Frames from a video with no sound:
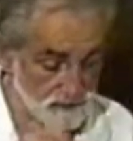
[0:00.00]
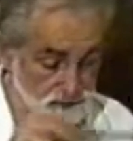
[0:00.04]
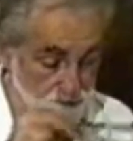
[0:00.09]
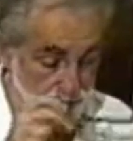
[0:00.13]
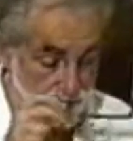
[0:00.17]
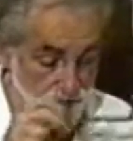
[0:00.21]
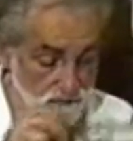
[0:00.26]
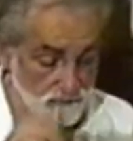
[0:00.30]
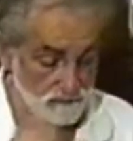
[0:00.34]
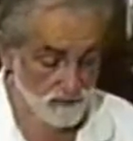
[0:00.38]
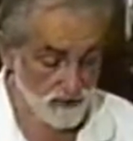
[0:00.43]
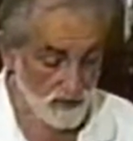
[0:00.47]

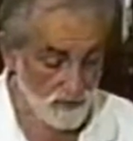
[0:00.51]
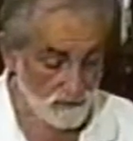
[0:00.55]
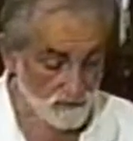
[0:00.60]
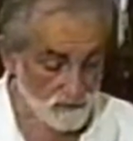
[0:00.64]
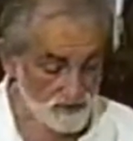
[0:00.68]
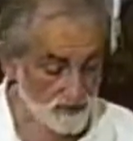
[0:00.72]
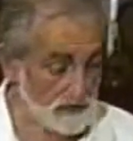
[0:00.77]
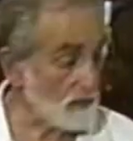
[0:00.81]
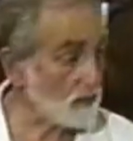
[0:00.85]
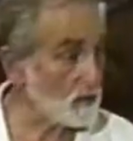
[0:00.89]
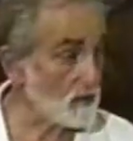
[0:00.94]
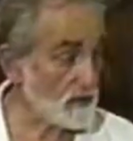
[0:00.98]
story
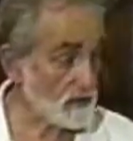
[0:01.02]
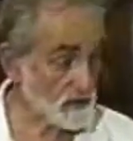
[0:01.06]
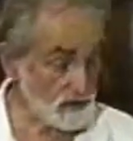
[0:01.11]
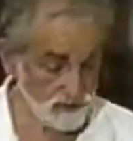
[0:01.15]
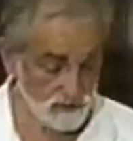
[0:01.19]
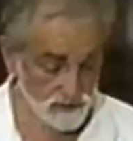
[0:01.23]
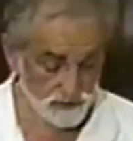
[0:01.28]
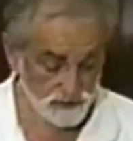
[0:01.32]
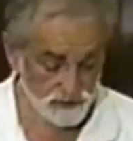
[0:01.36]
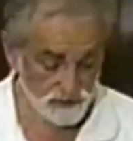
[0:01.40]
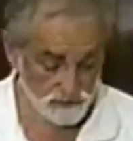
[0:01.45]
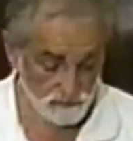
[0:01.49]
because I want to
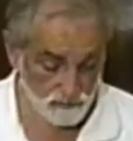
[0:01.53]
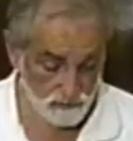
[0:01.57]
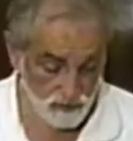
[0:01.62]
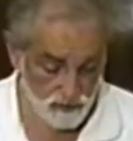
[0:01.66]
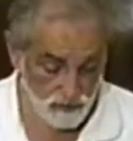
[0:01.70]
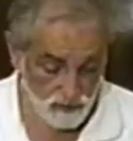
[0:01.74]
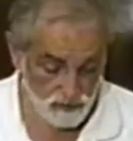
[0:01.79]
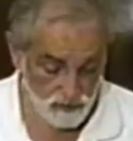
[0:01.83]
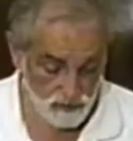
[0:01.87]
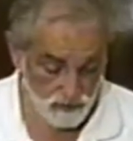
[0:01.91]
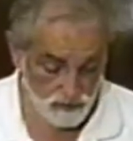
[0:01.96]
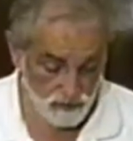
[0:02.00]
get to this
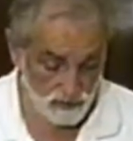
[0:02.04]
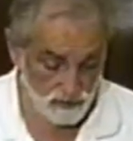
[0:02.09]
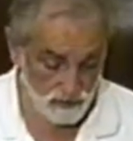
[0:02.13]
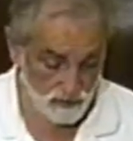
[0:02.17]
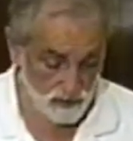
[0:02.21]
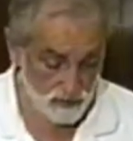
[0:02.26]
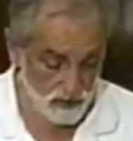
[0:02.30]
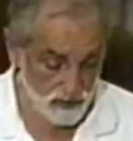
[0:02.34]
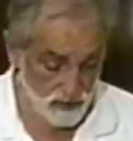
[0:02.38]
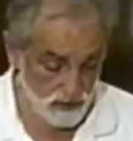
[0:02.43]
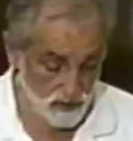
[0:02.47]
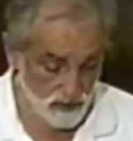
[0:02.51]
point.
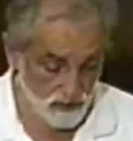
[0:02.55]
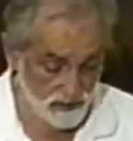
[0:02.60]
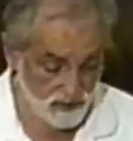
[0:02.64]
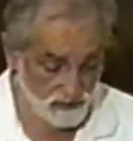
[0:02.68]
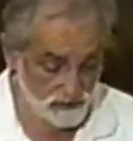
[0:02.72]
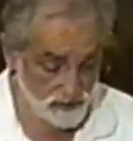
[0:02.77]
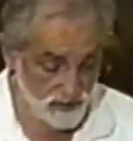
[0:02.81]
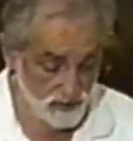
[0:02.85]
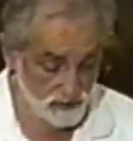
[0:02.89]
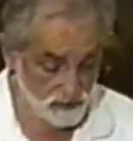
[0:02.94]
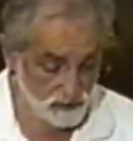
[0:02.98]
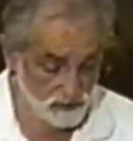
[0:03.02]

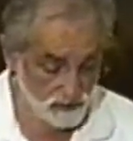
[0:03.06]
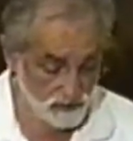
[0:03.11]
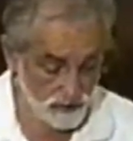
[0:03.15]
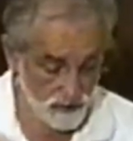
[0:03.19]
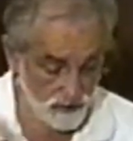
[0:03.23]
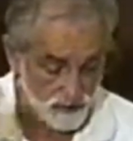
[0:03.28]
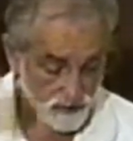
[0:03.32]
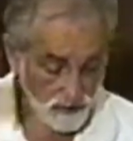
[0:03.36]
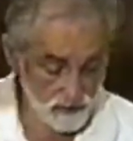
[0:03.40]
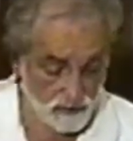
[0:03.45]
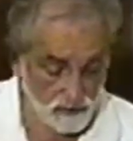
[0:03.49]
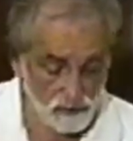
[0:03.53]
He's now
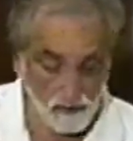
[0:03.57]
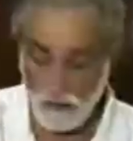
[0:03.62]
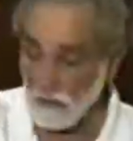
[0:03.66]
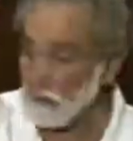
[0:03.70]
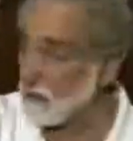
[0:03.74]
looking at